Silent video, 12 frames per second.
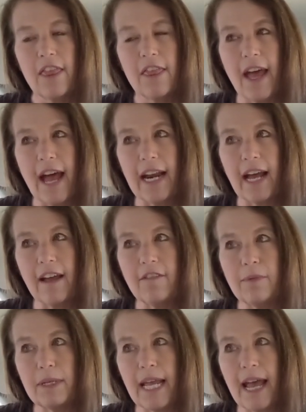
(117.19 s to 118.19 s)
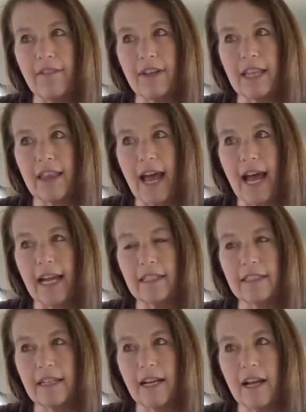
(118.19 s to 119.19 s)
that I've been having
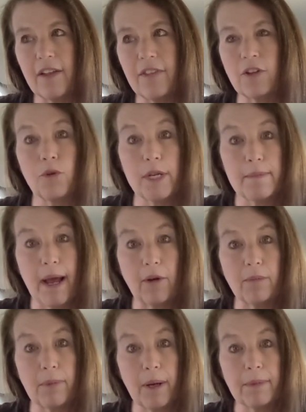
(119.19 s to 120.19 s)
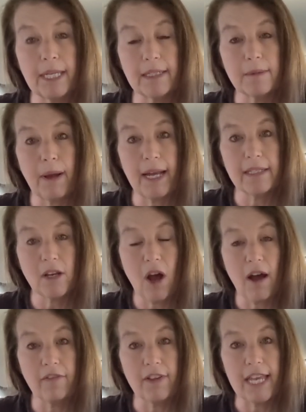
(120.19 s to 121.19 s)
that, uh, the Green Mountain Pumpkin Spice
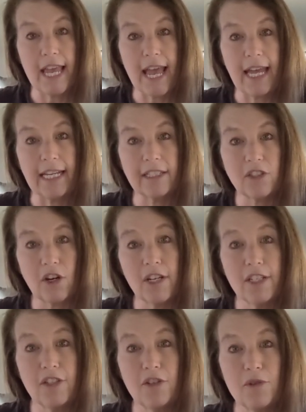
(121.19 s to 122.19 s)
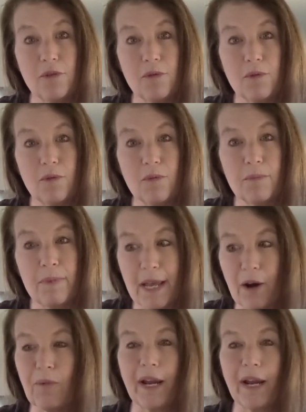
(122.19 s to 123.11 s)
Coffee, and it's starting to be a